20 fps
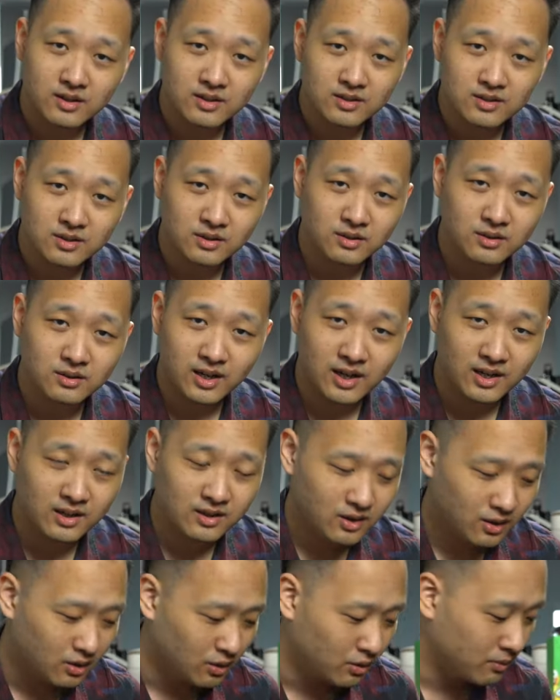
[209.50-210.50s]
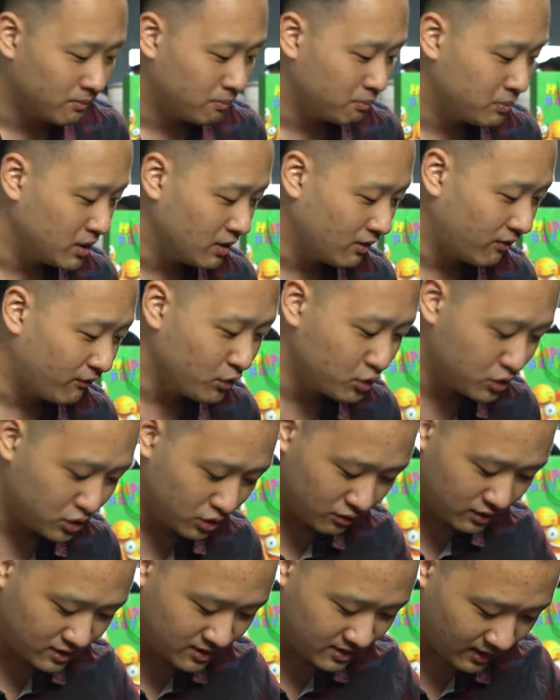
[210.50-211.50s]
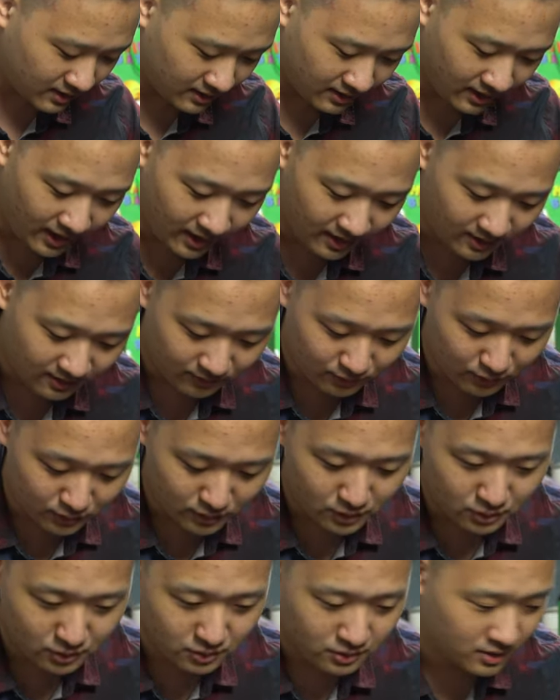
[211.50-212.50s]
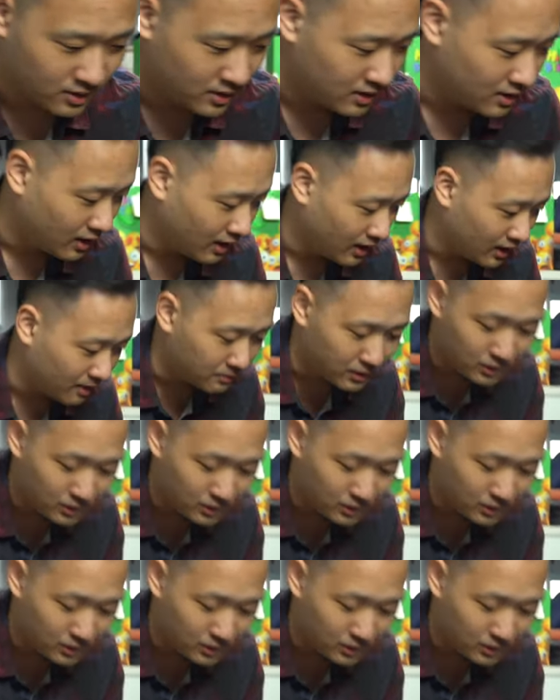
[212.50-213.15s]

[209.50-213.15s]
So there you go, bit of futuristic tech for you. Um,